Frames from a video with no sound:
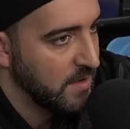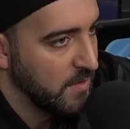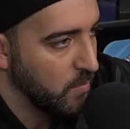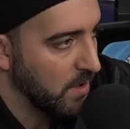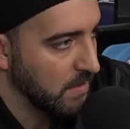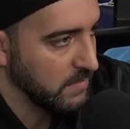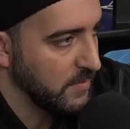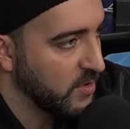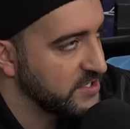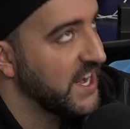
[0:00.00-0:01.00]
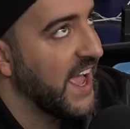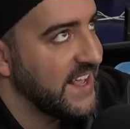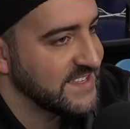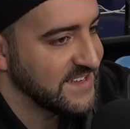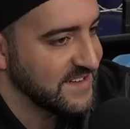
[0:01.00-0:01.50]
where Lamar
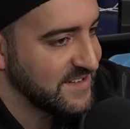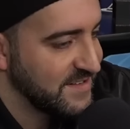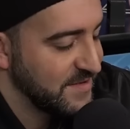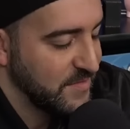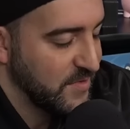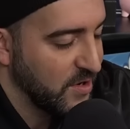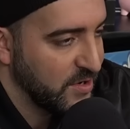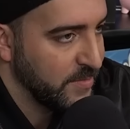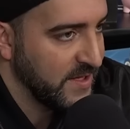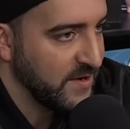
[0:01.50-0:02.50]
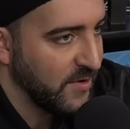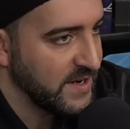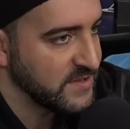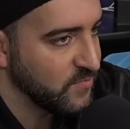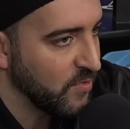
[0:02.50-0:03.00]
Jackson, arguably the
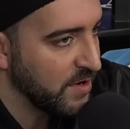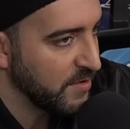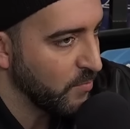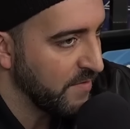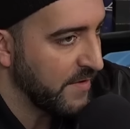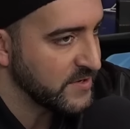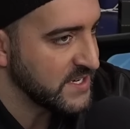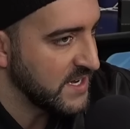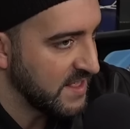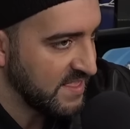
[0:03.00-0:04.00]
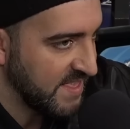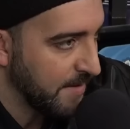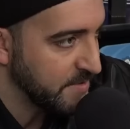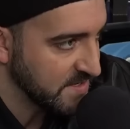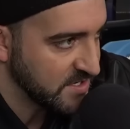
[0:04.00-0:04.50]
greatest runner we've ever seen at
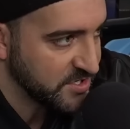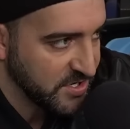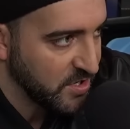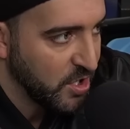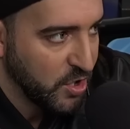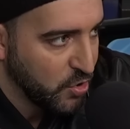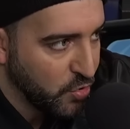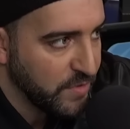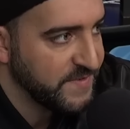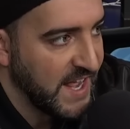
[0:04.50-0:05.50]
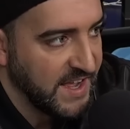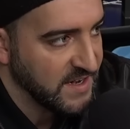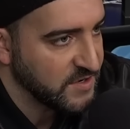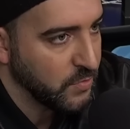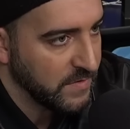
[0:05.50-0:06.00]
that position, could have taken
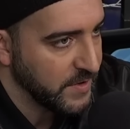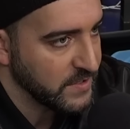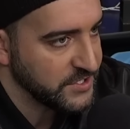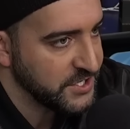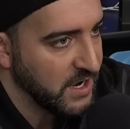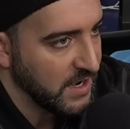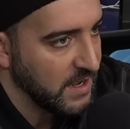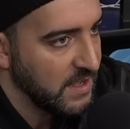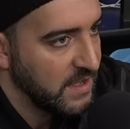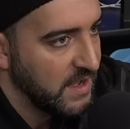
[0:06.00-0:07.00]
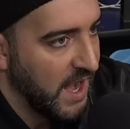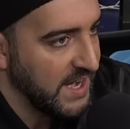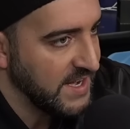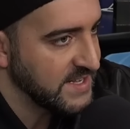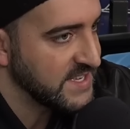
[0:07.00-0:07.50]
a 12-yard chunk,
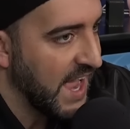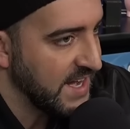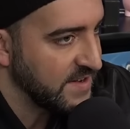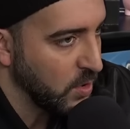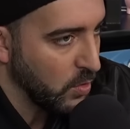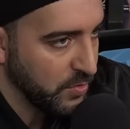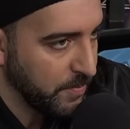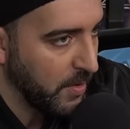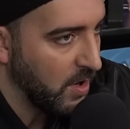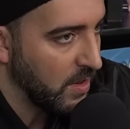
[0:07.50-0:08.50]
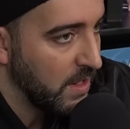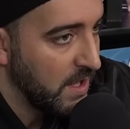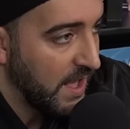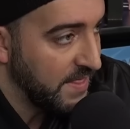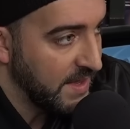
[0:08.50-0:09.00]
and he decided to hold the ball,
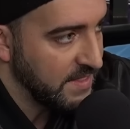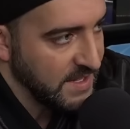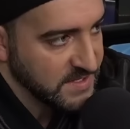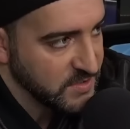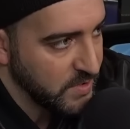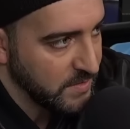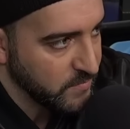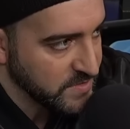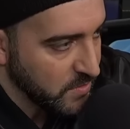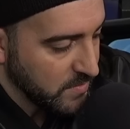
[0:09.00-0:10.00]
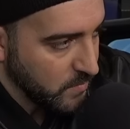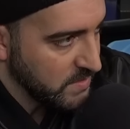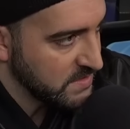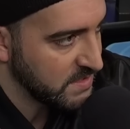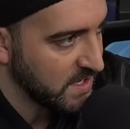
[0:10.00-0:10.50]
and then the ensuing result
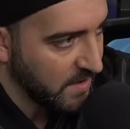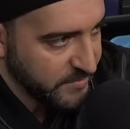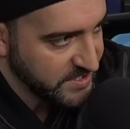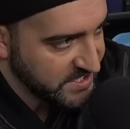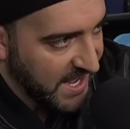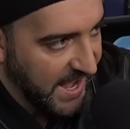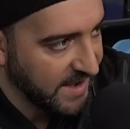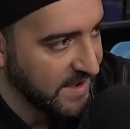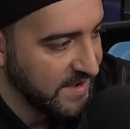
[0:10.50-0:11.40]
was a coverage sack.